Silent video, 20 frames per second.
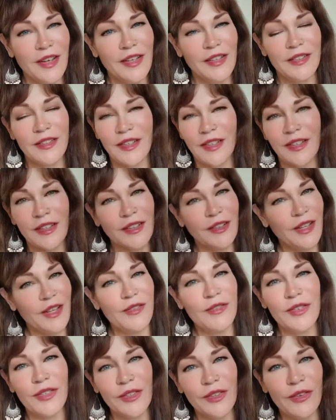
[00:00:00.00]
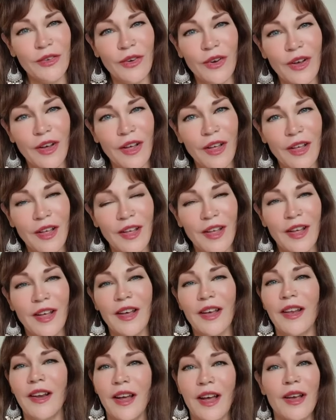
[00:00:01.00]
Sending love to you all,
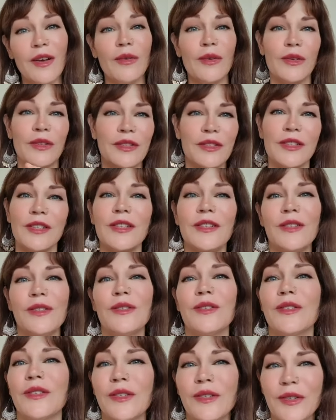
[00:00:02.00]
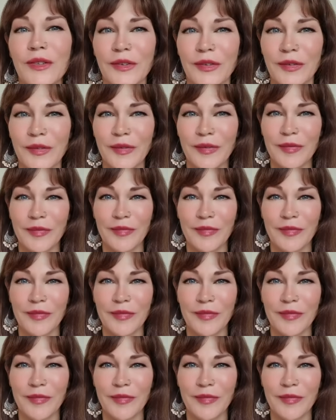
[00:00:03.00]
and I will see you soon.